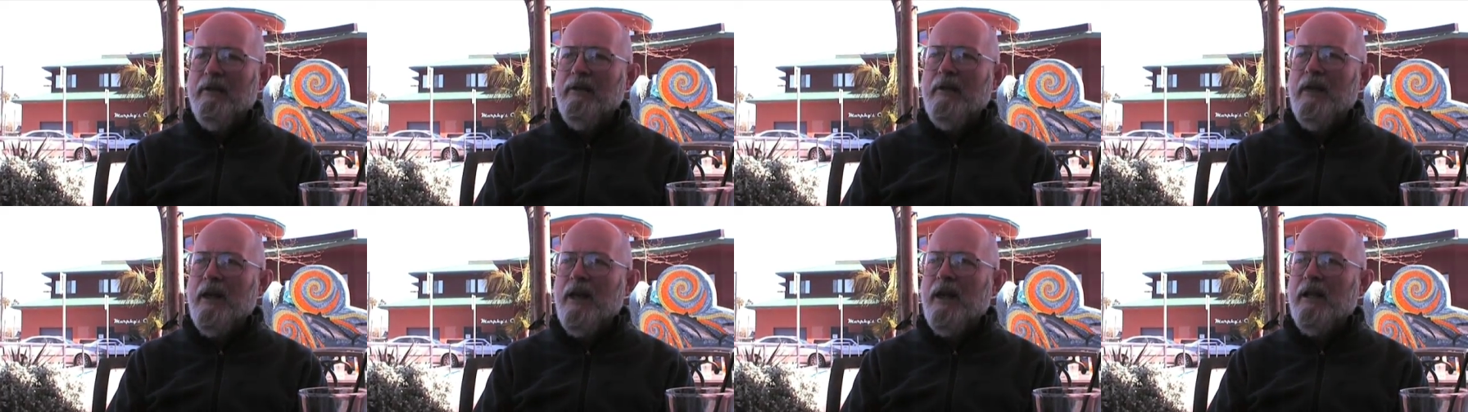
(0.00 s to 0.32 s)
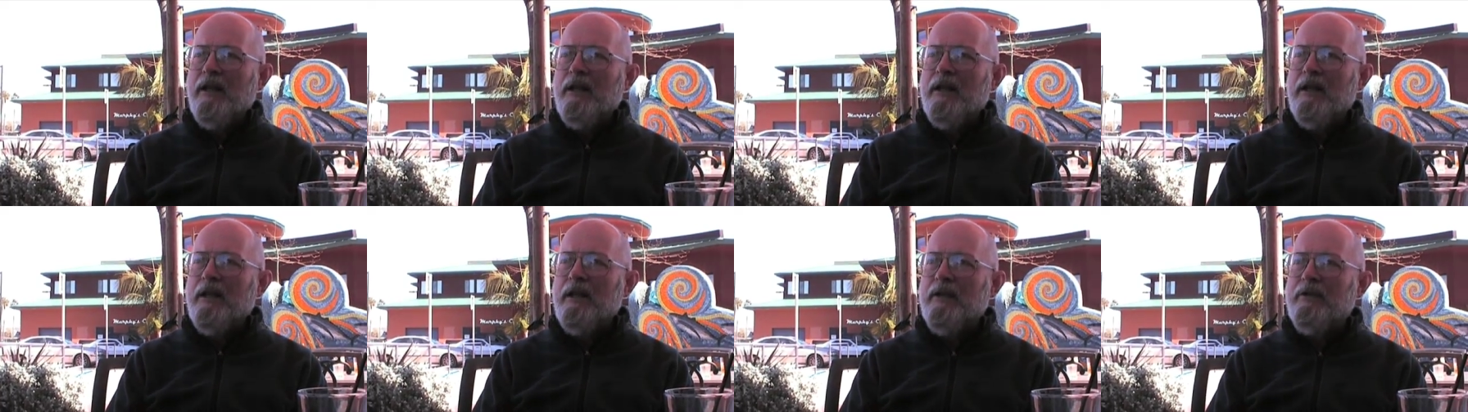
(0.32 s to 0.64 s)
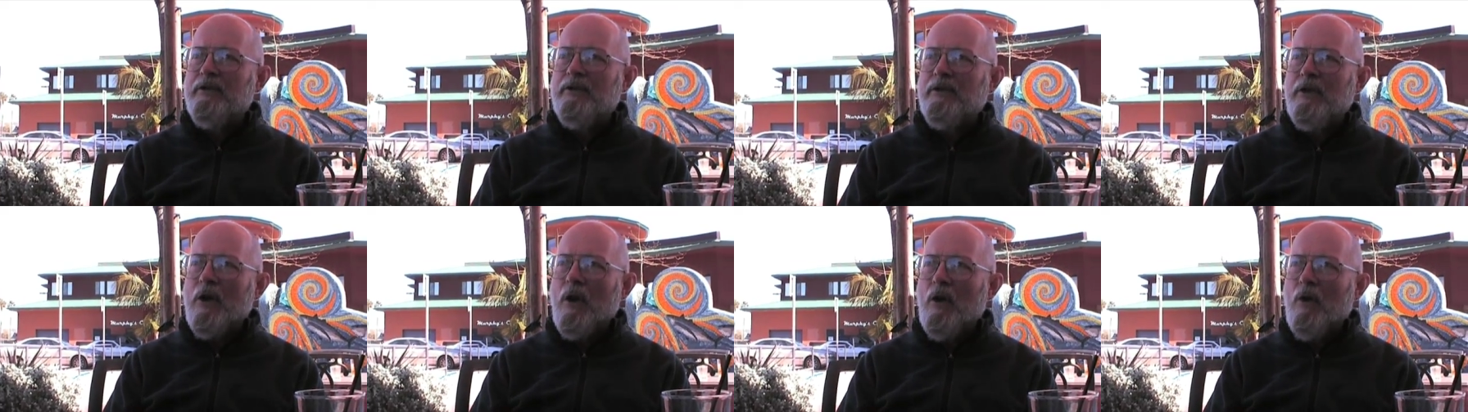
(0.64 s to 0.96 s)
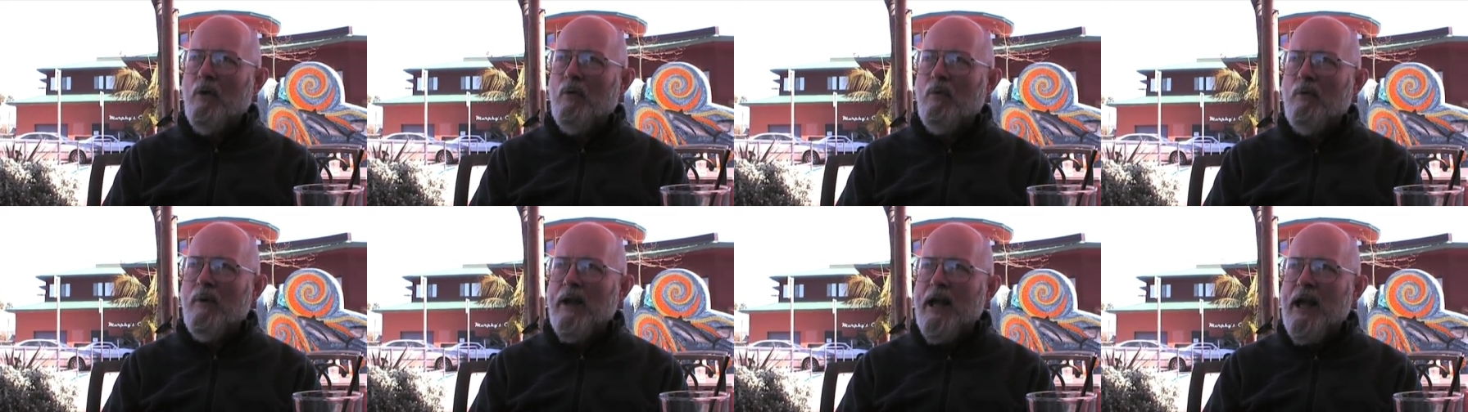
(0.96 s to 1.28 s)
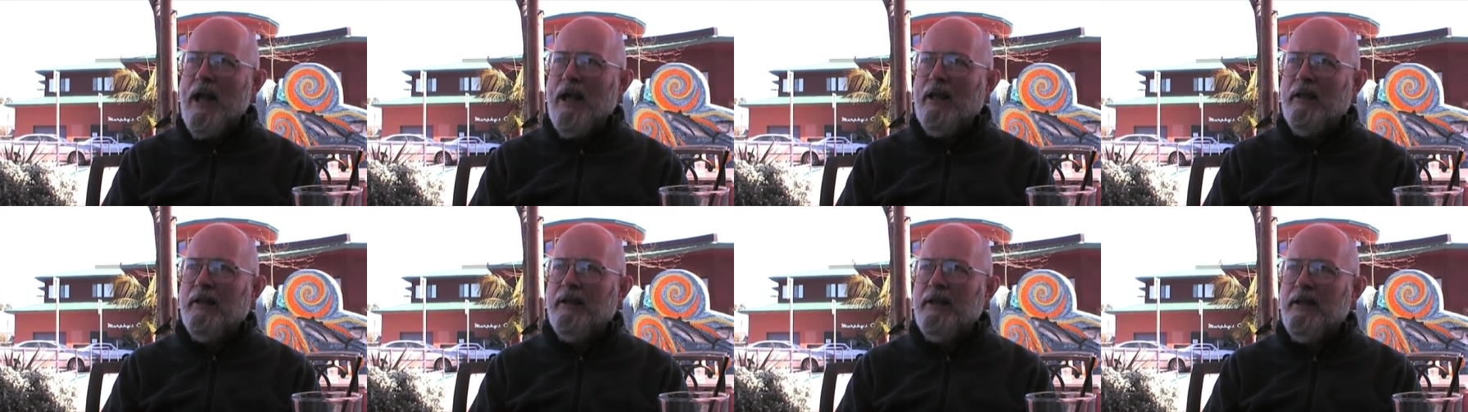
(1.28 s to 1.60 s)
then it is though
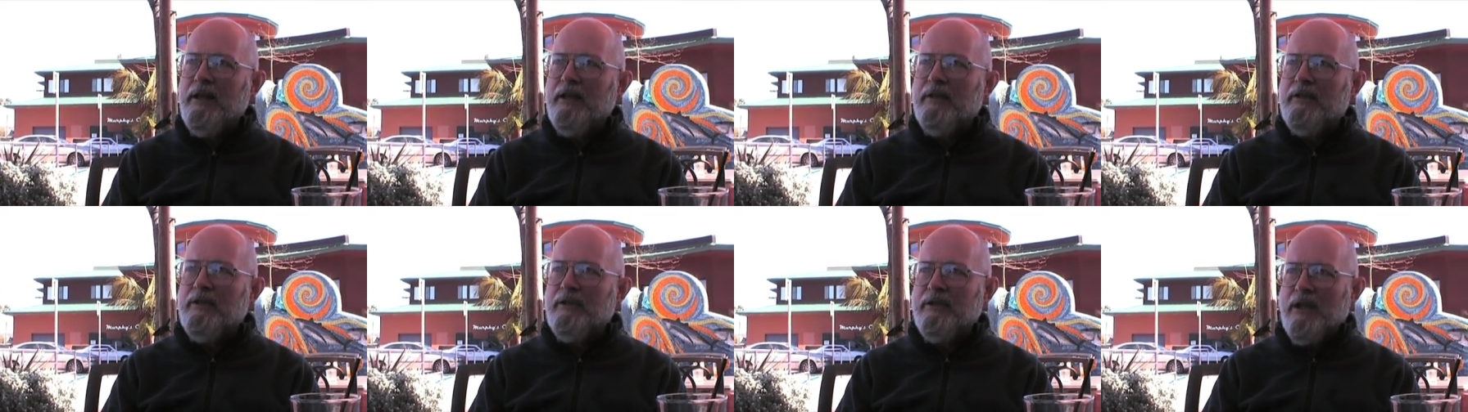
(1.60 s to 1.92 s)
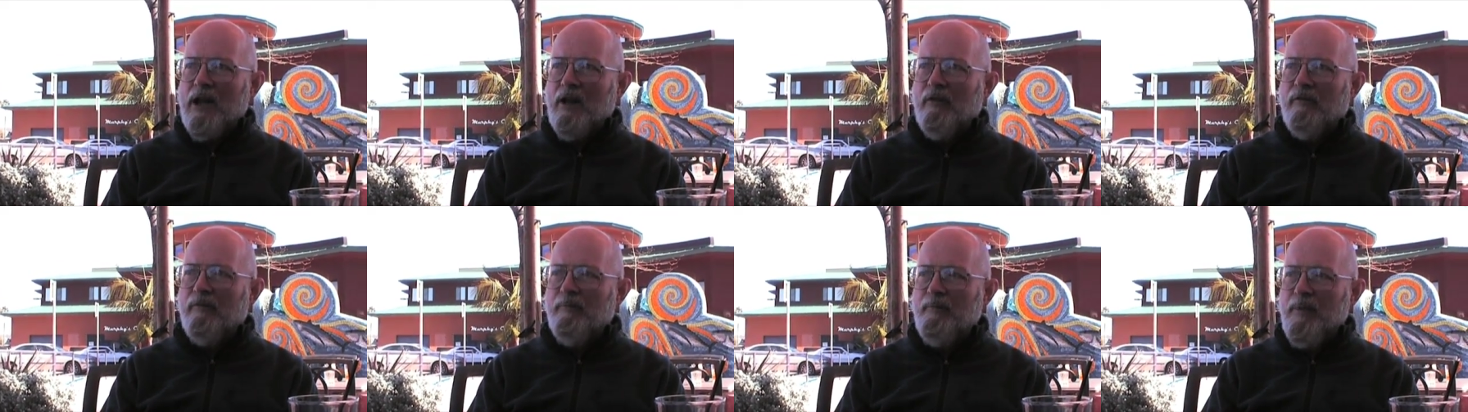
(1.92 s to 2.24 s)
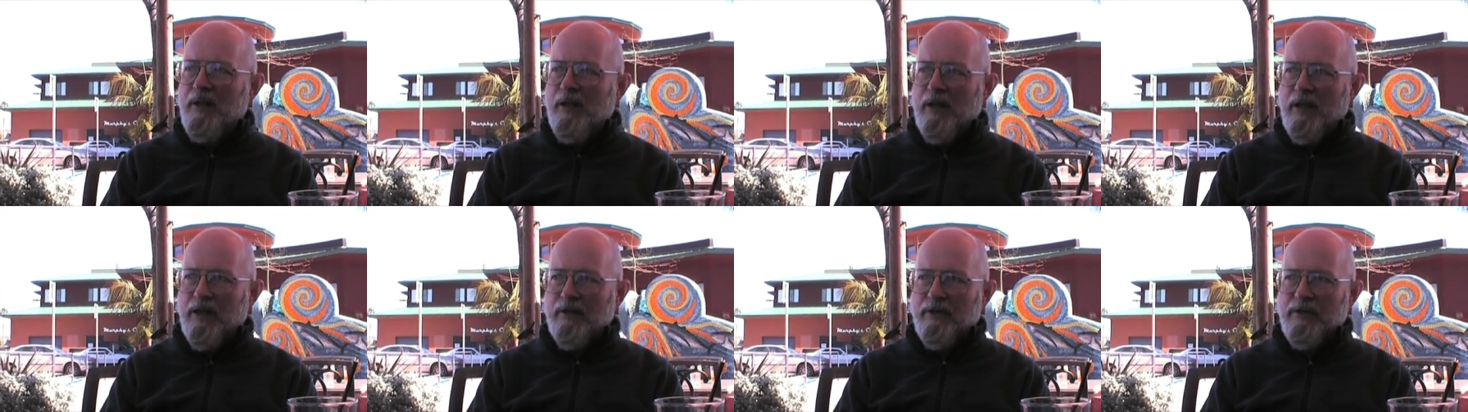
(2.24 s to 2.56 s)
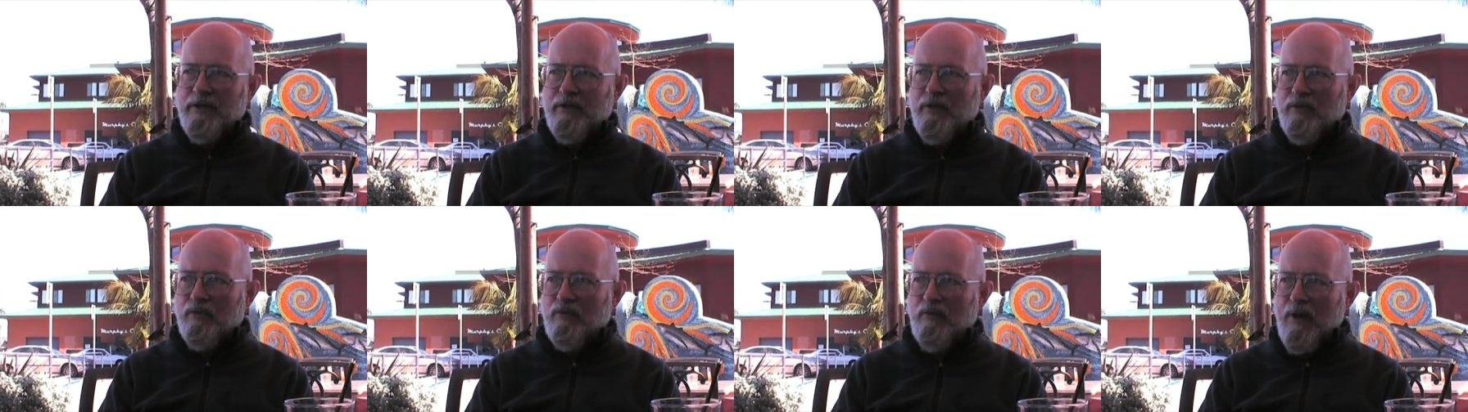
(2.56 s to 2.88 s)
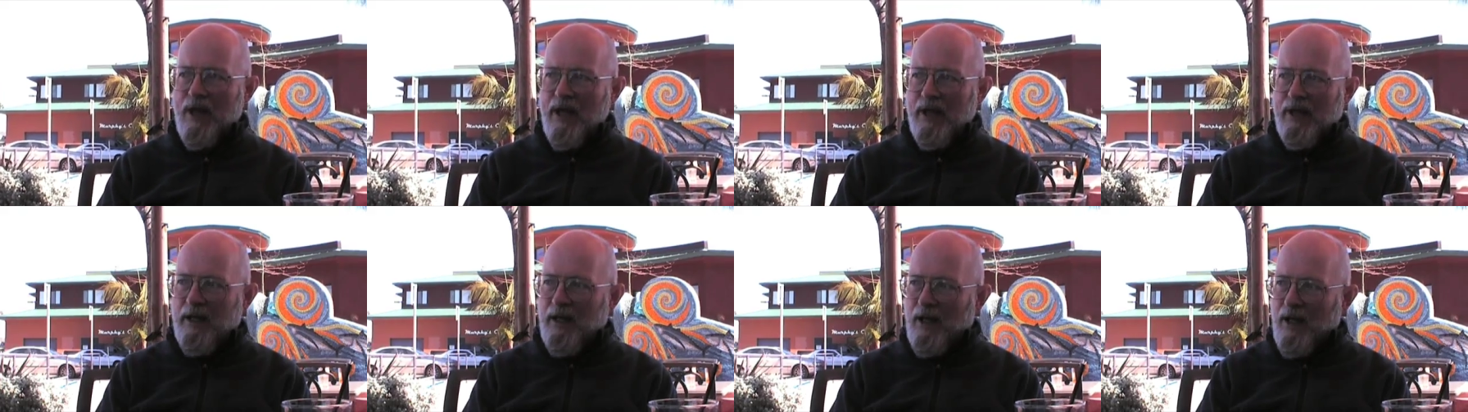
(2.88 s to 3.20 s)
reality itself begins to
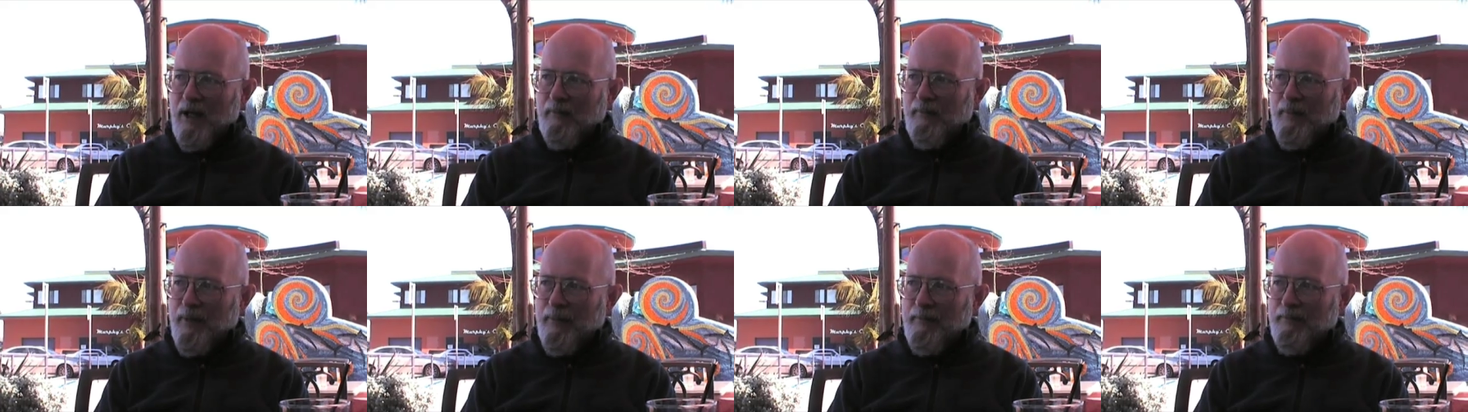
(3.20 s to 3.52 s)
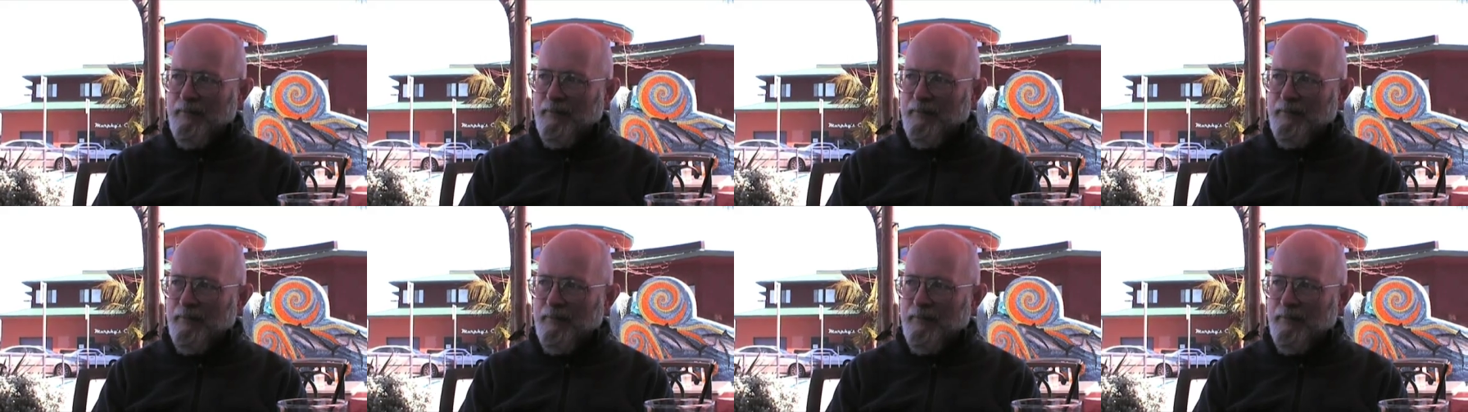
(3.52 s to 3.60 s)
wake up.